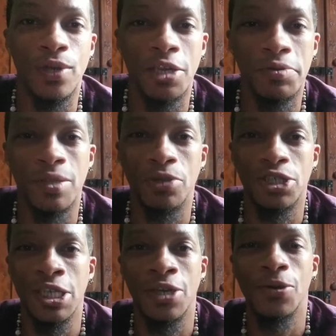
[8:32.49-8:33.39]
It keeps the
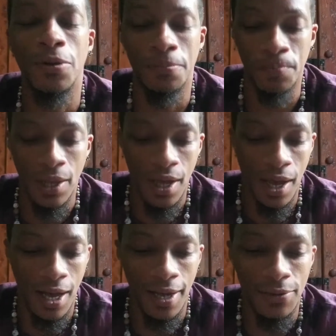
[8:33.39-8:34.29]
machine going.
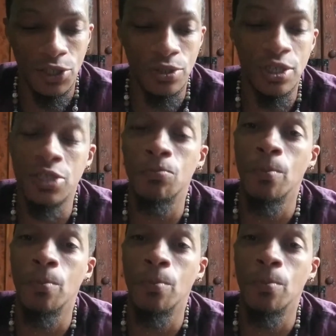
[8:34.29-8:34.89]
So just